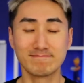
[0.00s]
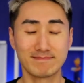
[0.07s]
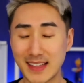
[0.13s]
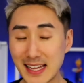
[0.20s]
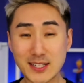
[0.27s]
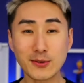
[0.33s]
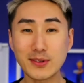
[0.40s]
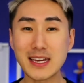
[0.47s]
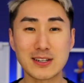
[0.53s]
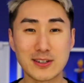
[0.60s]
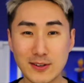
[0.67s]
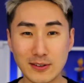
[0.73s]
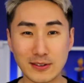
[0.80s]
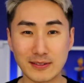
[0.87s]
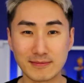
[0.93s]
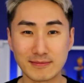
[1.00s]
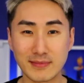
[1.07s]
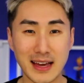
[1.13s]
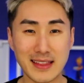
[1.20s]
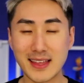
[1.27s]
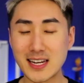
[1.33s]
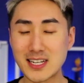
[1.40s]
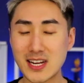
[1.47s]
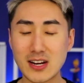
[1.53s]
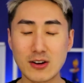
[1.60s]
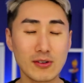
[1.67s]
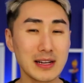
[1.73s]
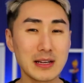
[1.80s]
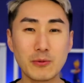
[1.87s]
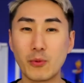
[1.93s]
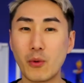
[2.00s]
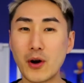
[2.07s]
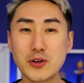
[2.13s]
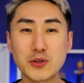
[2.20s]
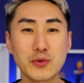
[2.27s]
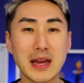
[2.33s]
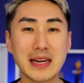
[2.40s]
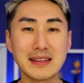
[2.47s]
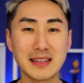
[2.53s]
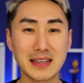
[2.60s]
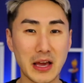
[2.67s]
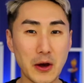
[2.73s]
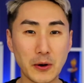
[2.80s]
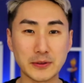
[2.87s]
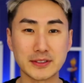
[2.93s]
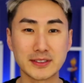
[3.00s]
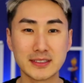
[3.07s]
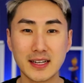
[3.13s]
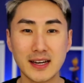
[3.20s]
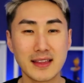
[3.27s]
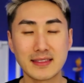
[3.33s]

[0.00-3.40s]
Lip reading: That's all they do, and they generally won't do anything else.